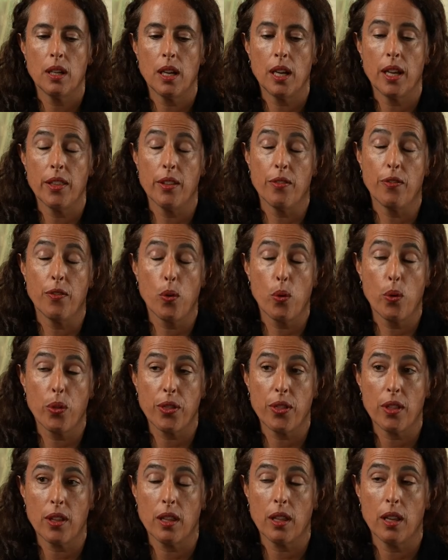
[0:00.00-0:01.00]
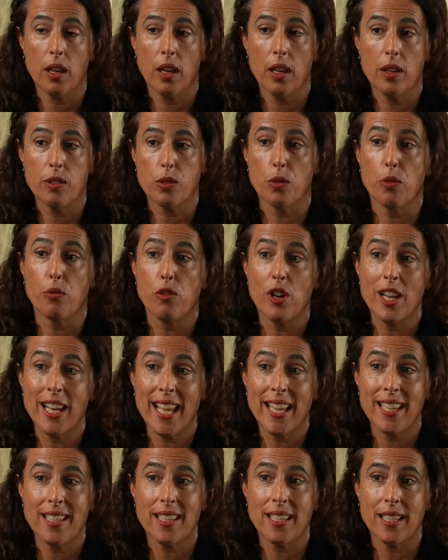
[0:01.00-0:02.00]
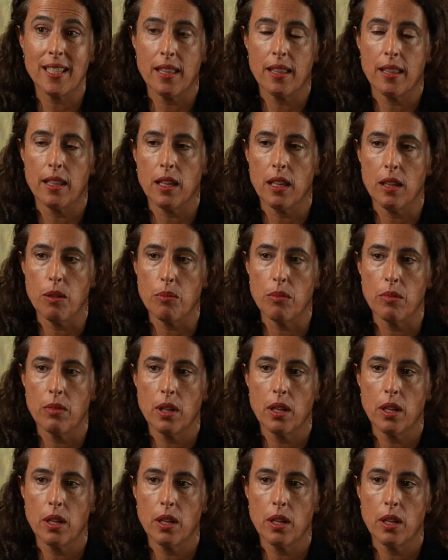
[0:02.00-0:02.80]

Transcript: And the fourth a uh, sort of related theme,